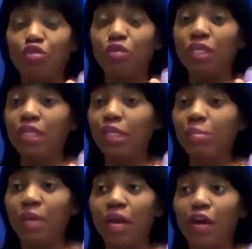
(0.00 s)
You can get
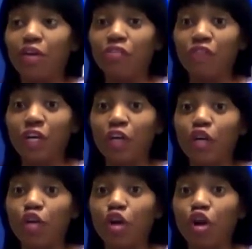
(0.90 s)
them at Earth Fare
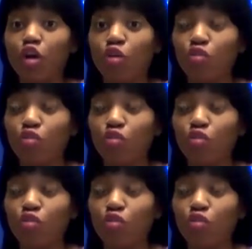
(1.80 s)
or Whole